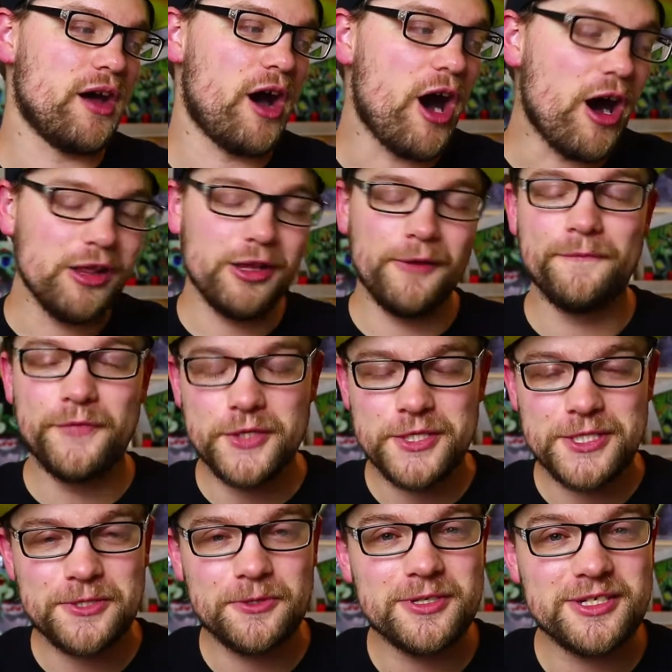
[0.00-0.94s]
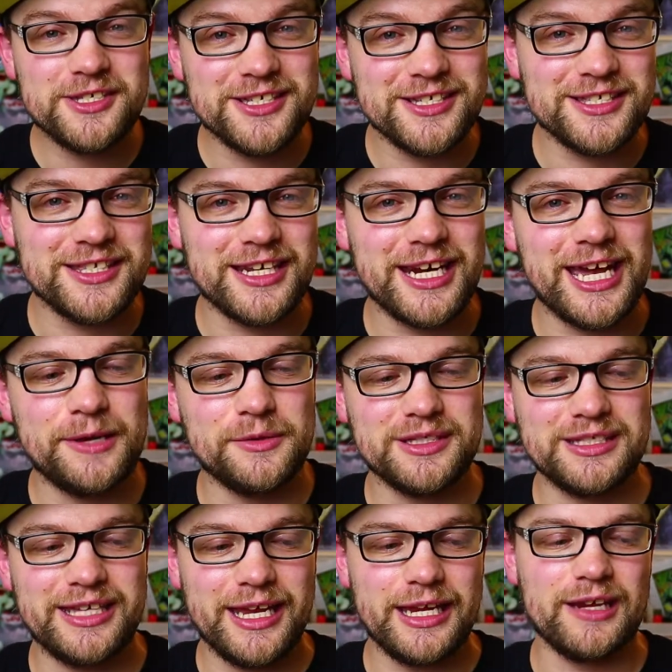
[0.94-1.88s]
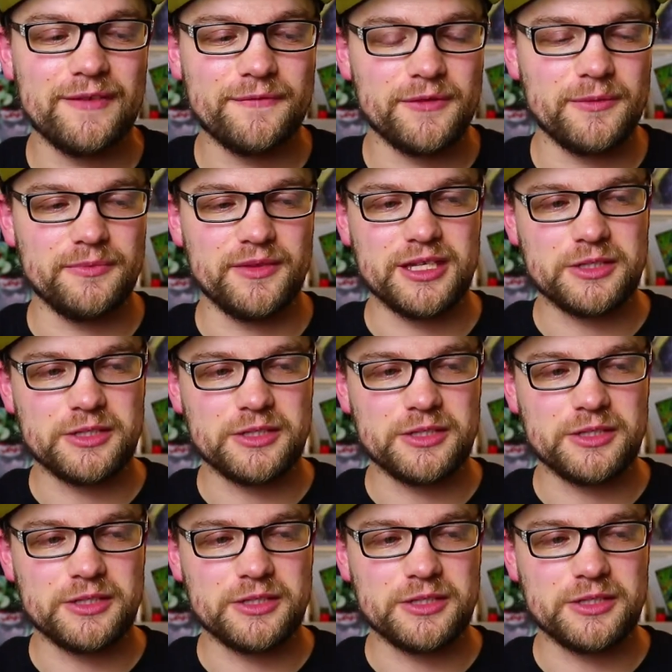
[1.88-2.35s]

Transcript: All of the sources that I was getting from